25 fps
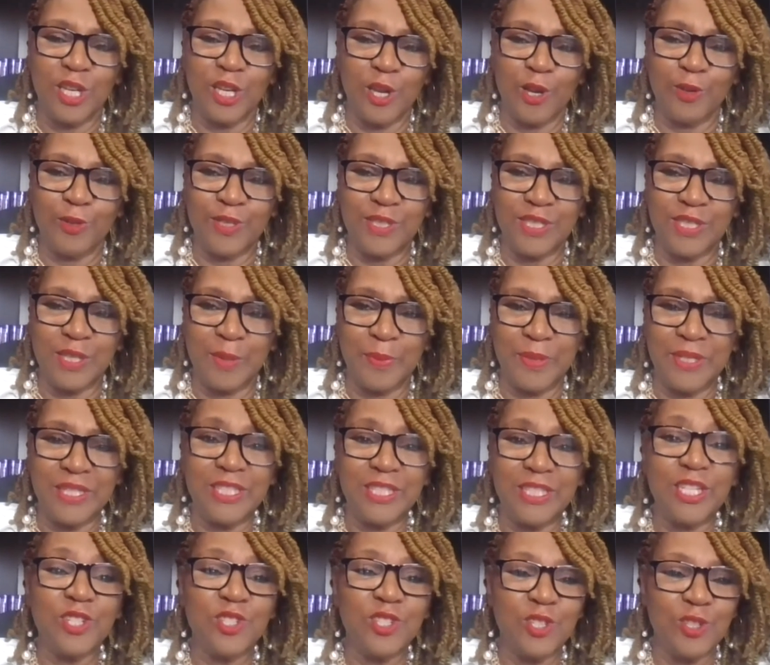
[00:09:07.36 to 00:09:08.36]
to learn some
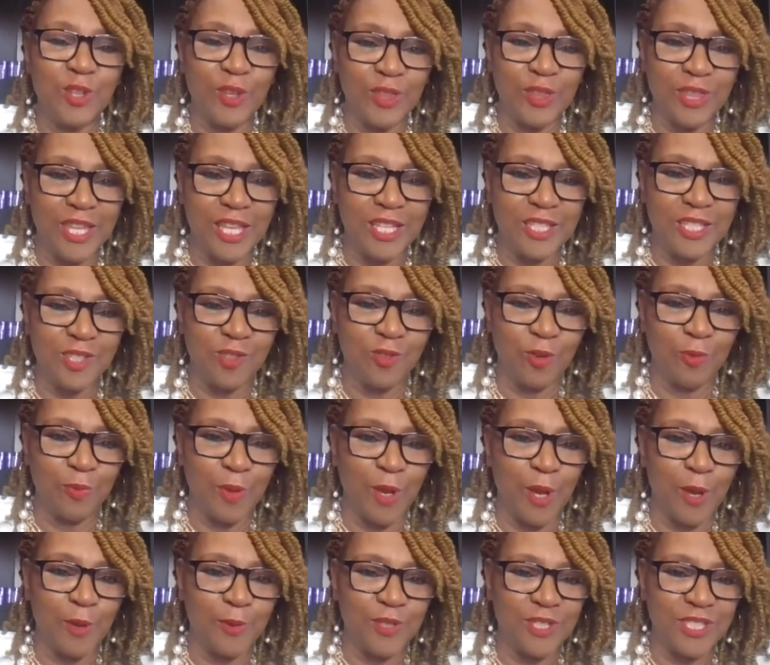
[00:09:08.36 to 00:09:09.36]
additional things
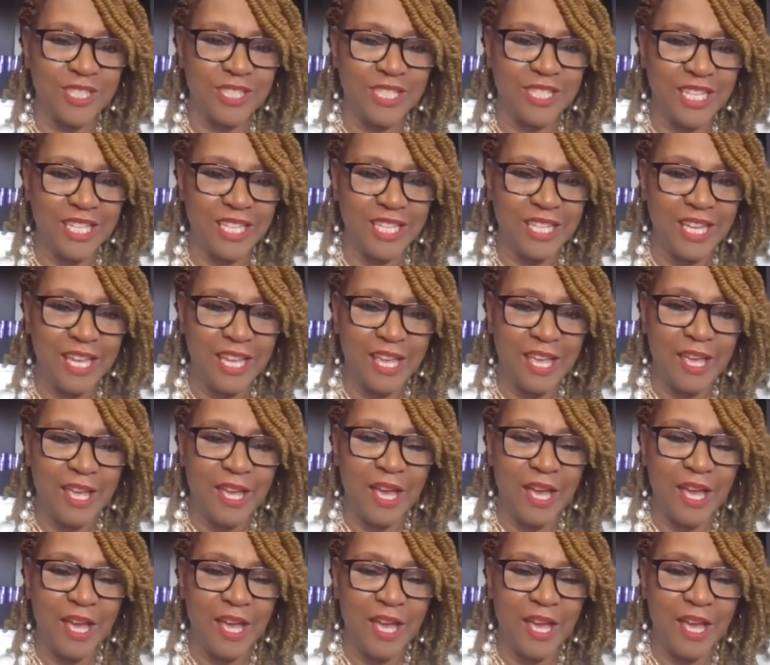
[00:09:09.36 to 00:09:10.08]
from Coach D.